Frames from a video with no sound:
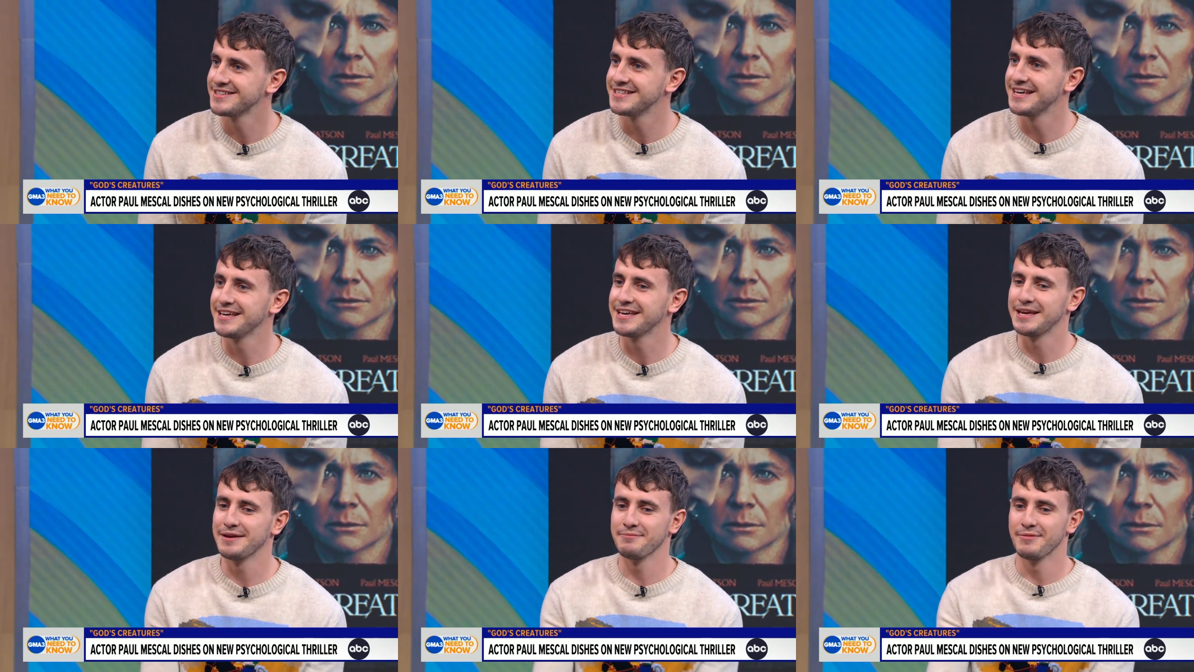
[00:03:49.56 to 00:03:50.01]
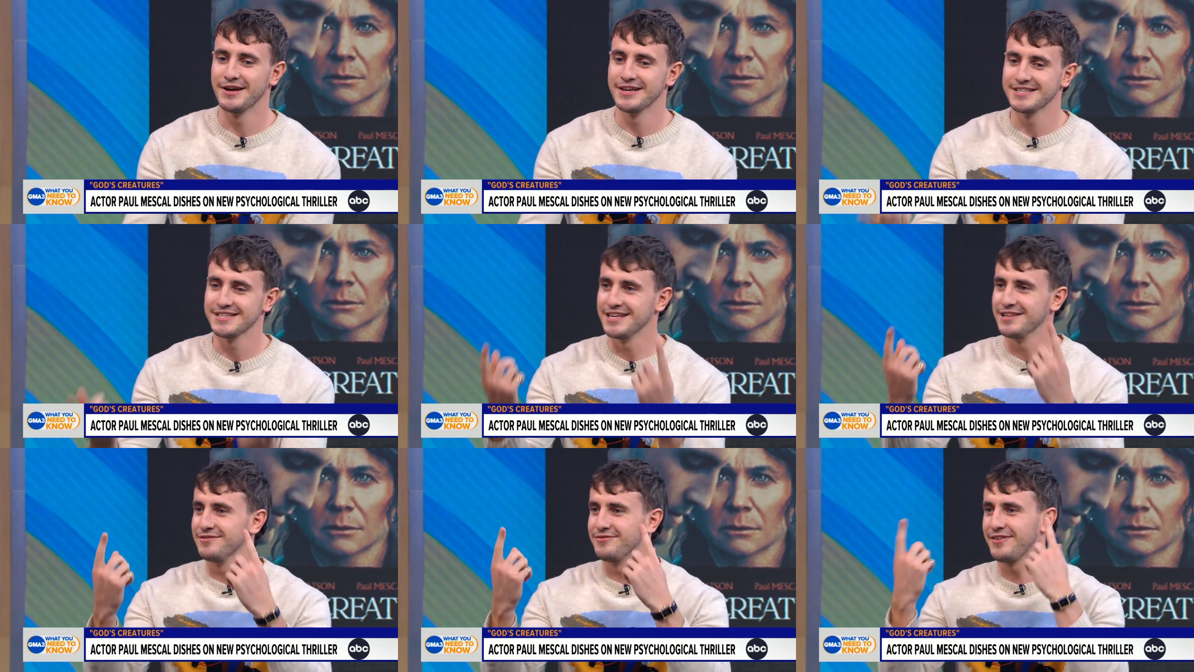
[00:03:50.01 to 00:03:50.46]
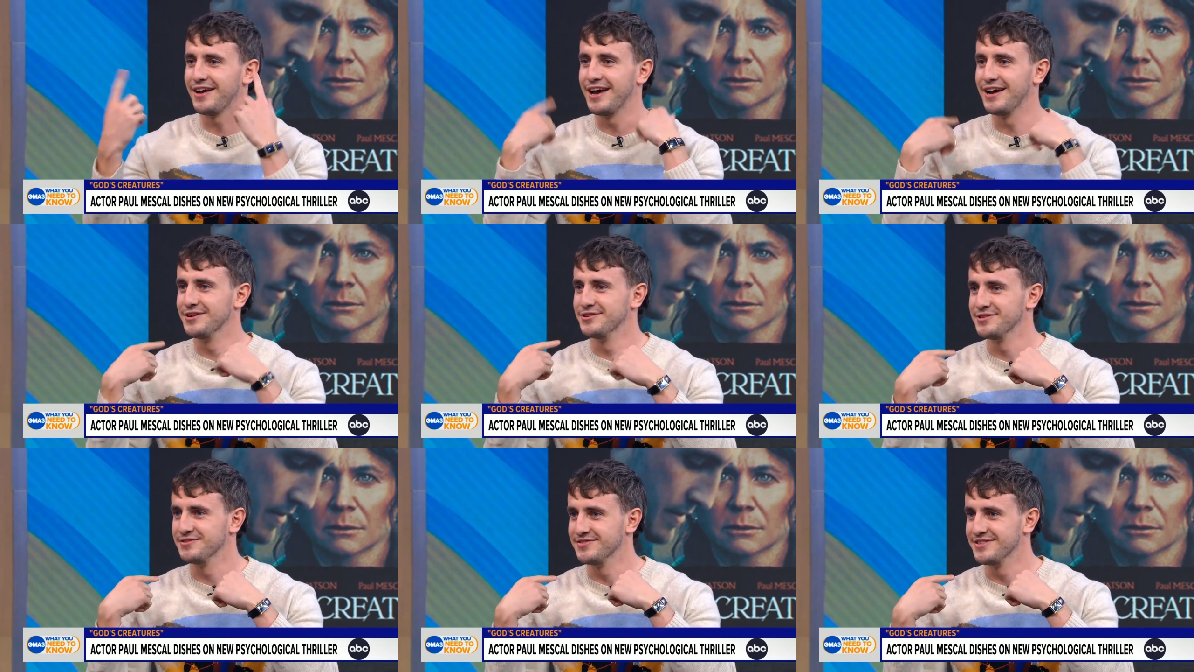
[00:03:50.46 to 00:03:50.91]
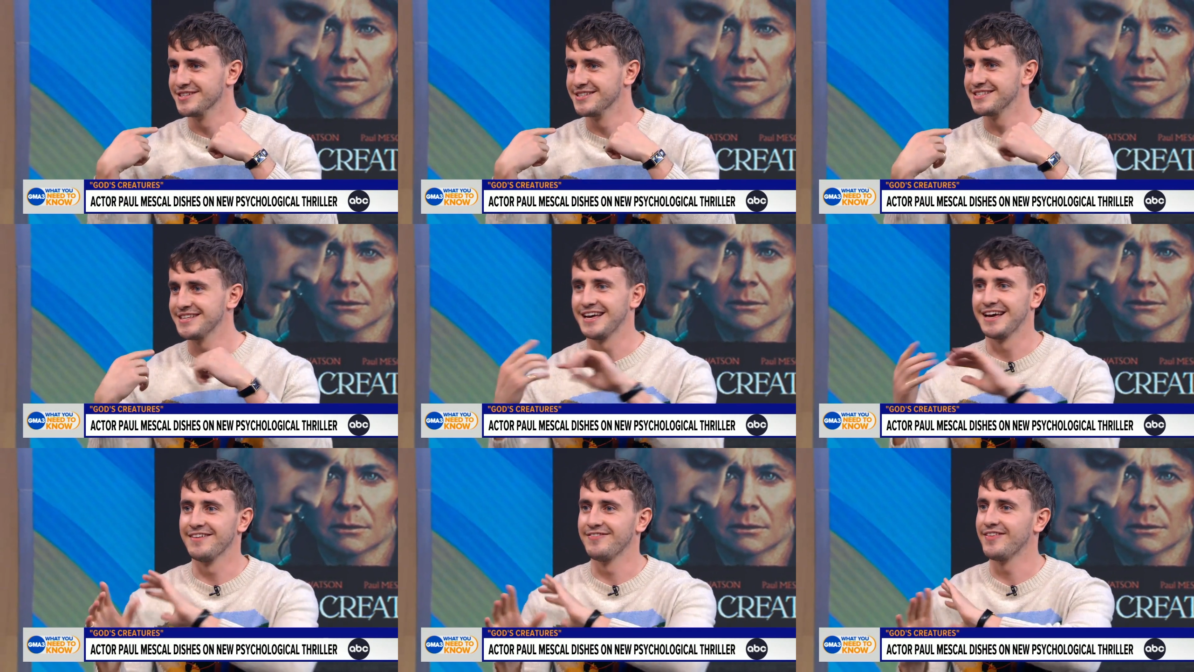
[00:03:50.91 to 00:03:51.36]
Speaker 1: taking myself out of
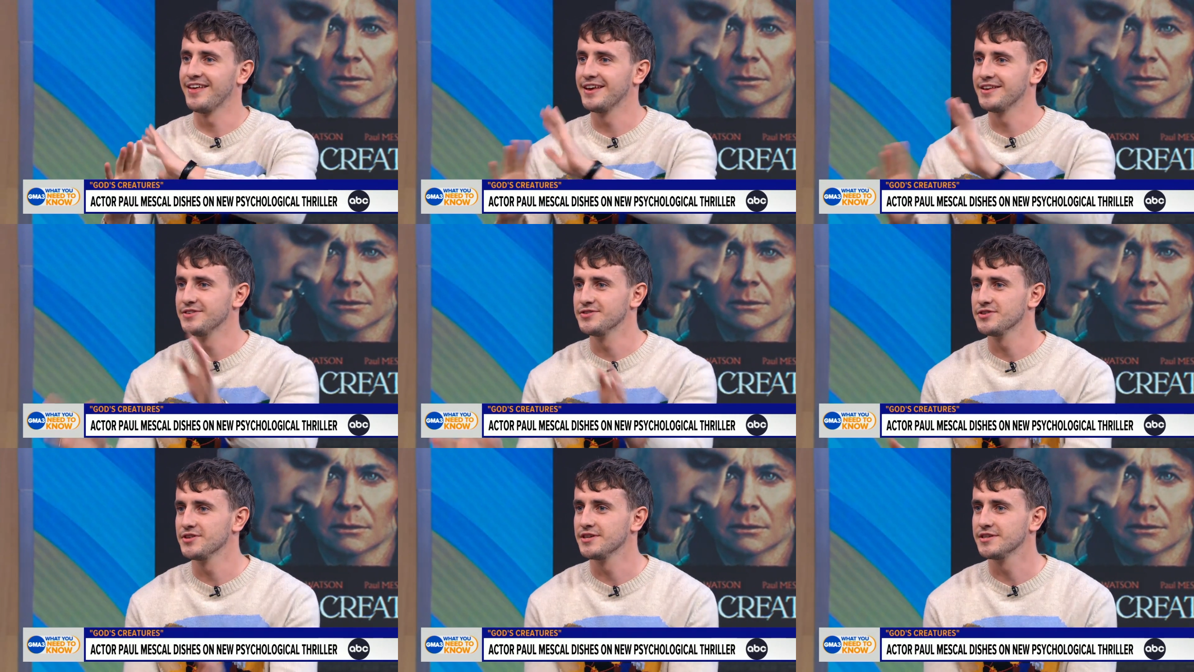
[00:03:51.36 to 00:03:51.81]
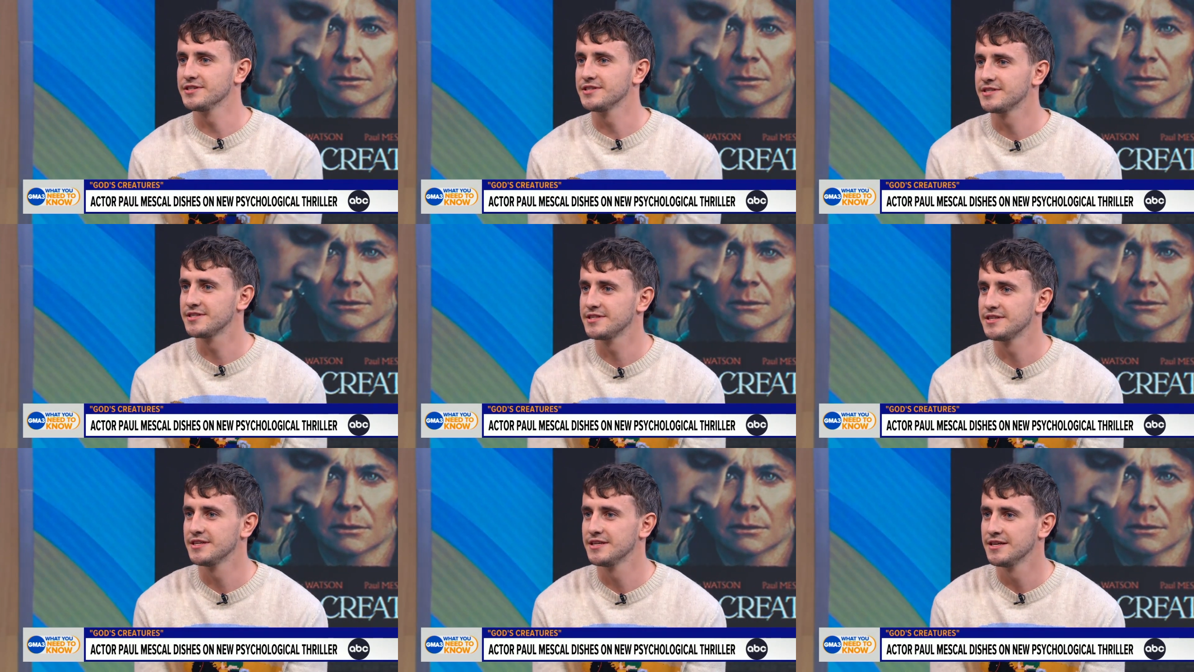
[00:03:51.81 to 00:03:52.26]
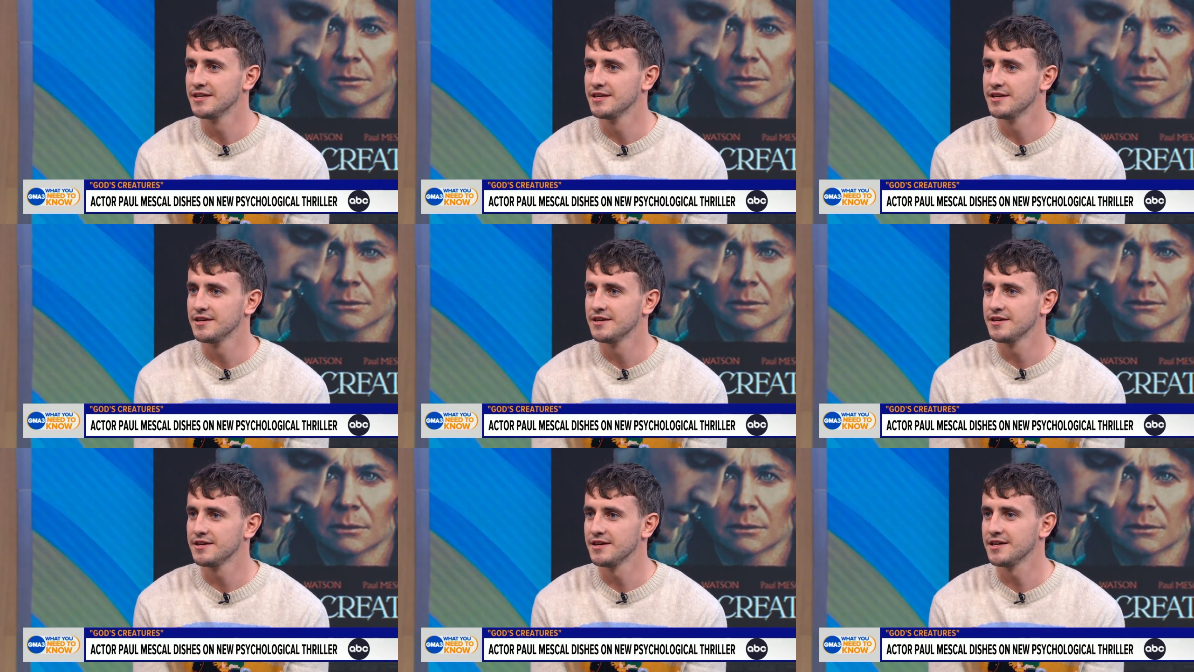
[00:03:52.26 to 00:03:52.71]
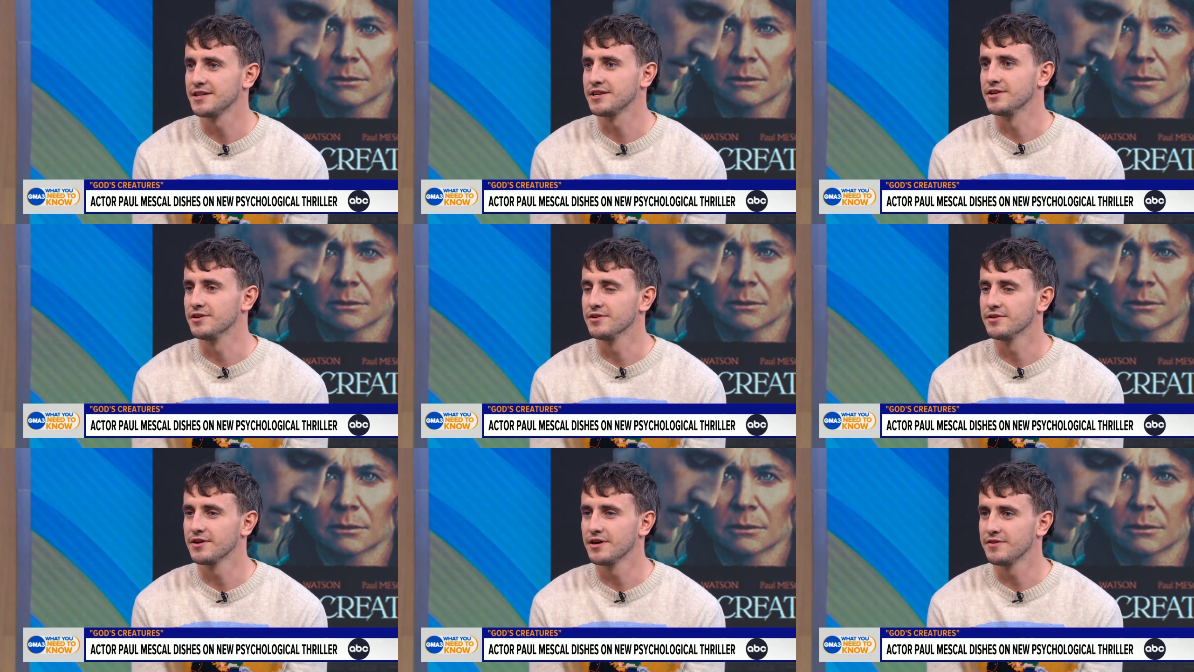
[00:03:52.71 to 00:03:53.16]
it, and then just I don't
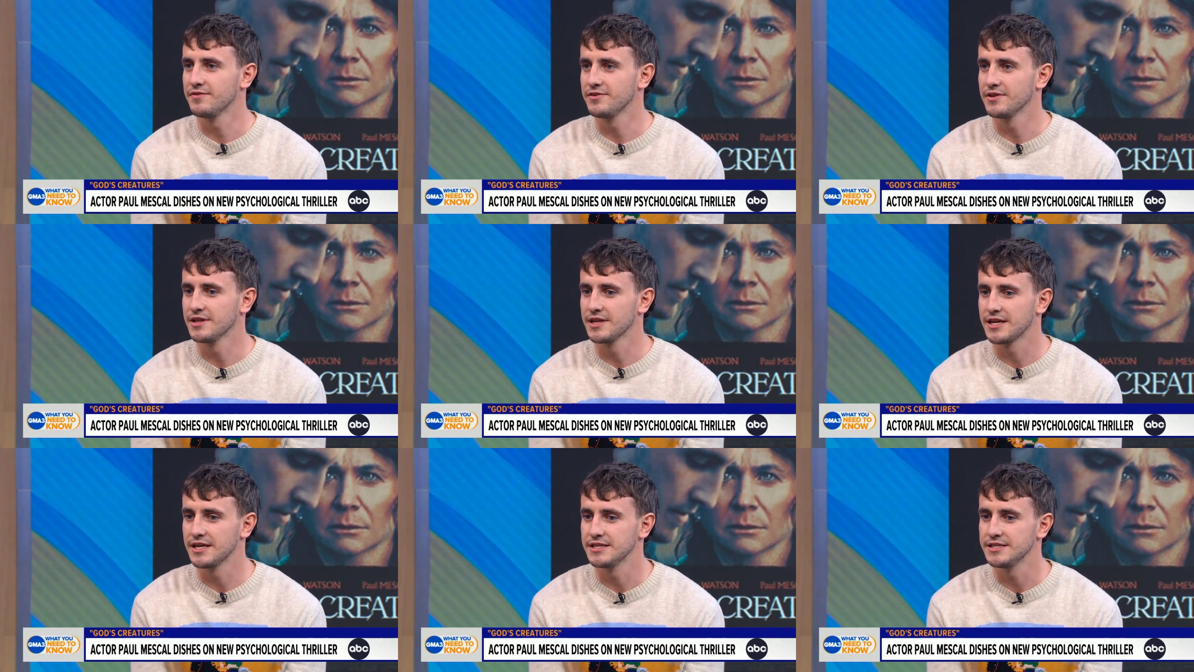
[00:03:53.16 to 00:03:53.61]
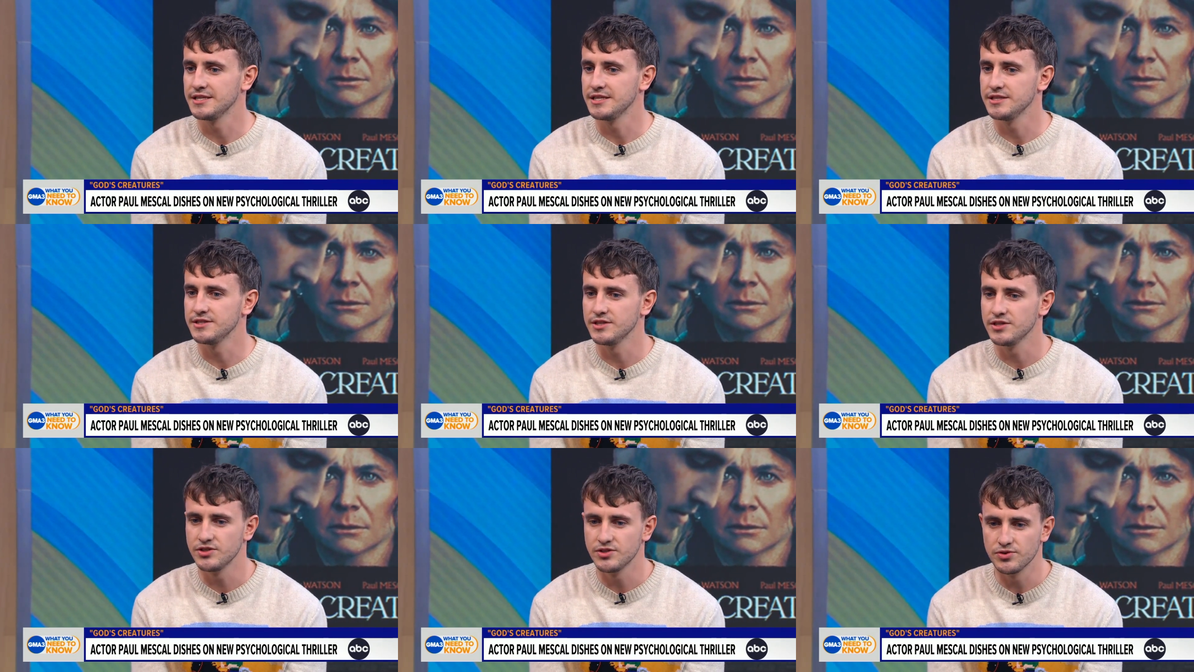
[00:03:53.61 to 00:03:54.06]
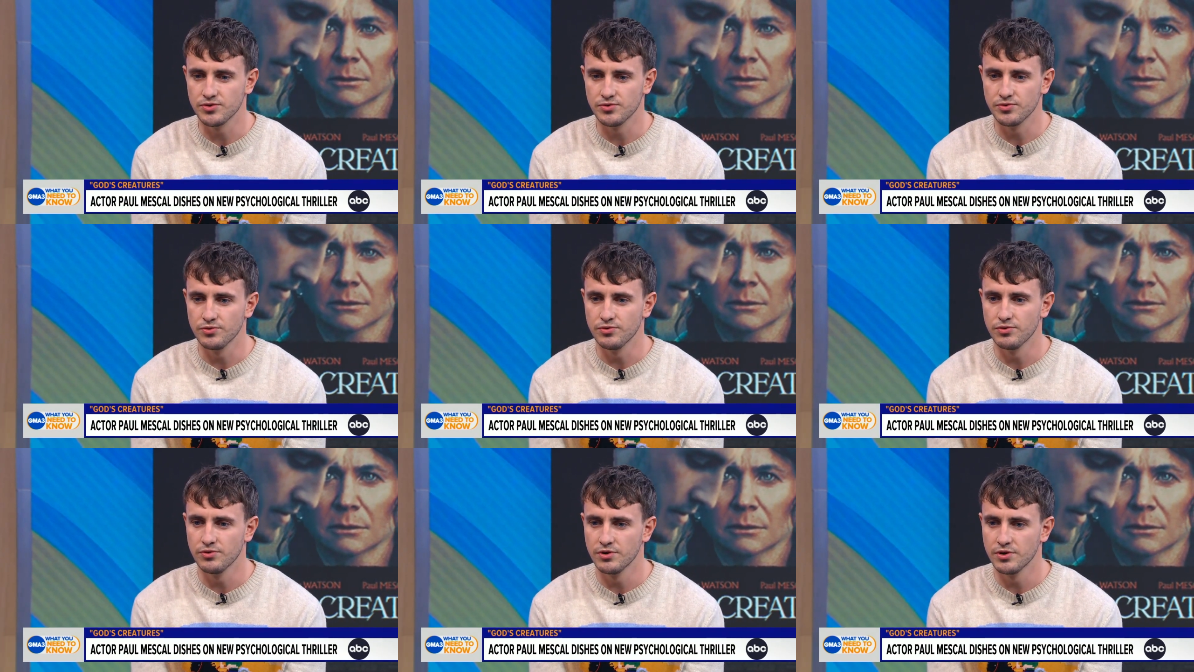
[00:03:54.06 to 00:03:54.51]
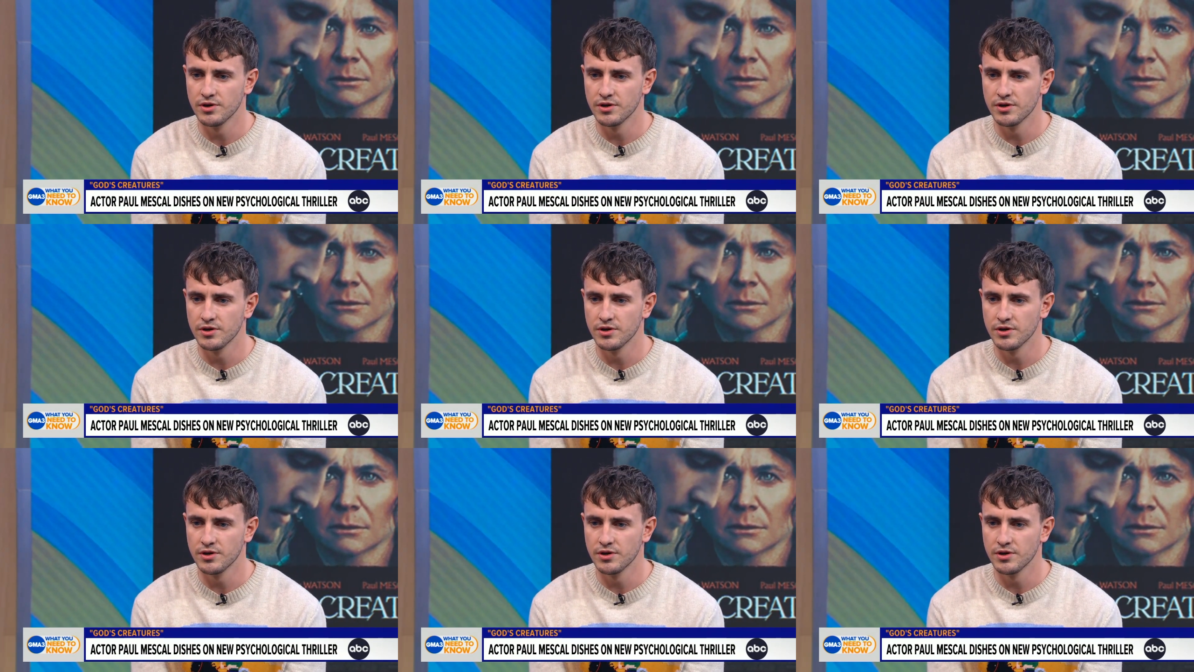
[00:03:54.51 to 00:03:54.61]
know. I feel like it's easy to.